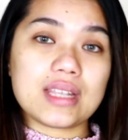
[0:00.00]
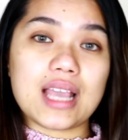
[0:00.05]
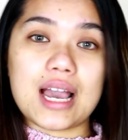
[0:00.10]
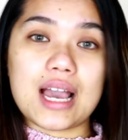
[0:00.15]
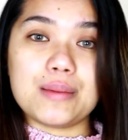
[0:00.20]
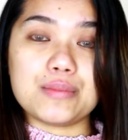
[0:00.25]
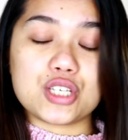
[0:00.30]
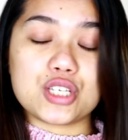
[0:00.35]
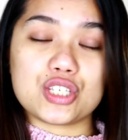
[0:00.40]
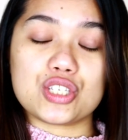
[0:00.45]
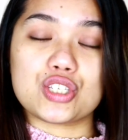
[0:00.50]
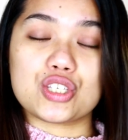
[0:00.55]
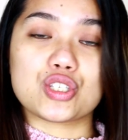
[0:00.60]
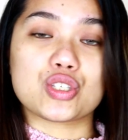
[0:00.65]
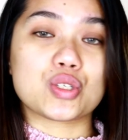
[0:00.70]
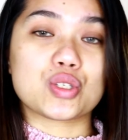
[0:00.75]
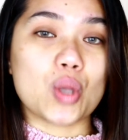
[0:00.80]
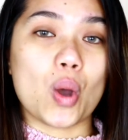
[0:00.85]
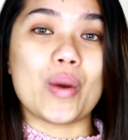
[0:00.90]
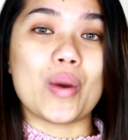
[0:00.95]
I'm
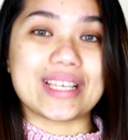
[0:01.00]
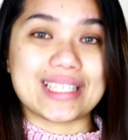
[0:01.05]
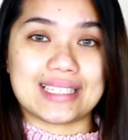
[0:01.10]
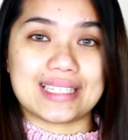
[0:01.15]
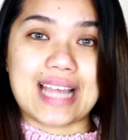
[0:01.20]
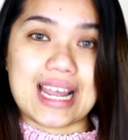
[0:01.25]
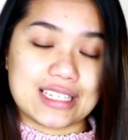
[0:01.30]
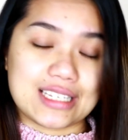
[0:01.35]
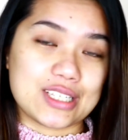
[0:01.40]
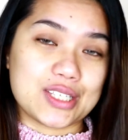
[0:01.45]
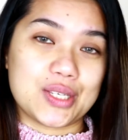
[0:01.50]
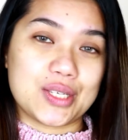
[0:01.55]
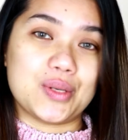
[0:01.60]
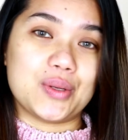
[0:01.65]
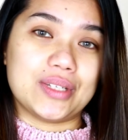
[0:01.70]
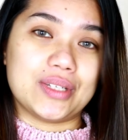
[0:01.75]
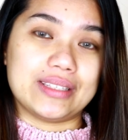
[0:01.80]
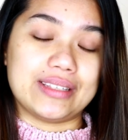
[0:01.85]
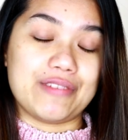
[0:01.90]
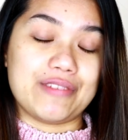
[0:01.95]
just so ecstatic to know
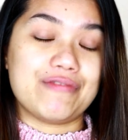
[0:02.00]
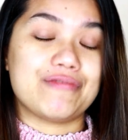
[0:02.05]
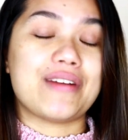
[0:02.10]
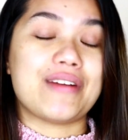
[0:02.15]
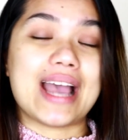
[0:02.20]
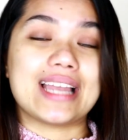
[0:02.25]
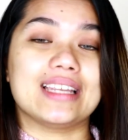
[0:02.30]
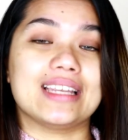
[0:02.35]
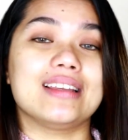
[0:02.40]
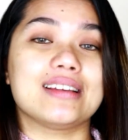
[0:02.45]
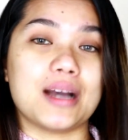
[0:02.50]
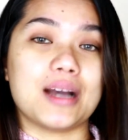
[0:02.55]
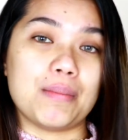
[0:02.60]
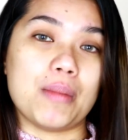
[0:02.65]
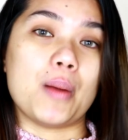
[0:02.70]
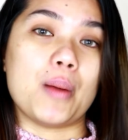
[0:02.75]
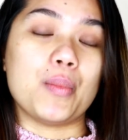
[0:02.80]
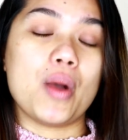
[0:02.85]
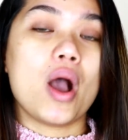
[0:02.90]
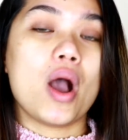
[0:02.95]
that they finally come
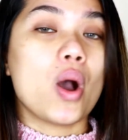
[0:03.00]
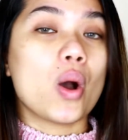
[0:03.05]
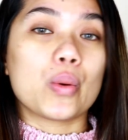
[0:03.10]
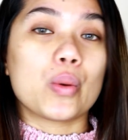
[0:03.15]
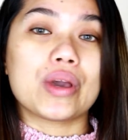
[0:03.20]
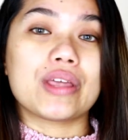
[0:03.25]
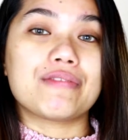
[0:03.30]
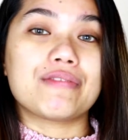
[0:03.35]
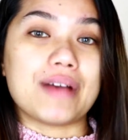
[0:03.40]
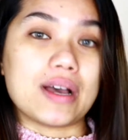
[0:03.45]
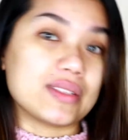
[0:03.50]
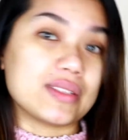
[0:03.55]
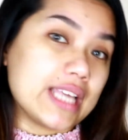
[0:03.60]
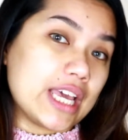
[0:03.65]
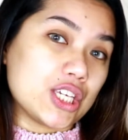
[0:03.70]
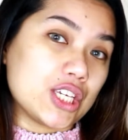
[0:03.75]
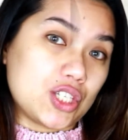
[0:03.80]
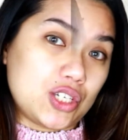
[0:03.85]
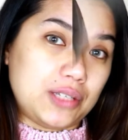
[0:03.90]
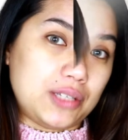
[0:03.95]
up with
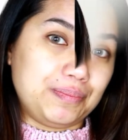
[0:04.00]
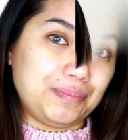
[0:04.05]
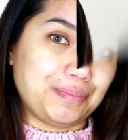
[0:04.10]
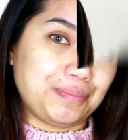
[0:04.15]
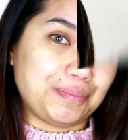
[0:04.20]
foundation.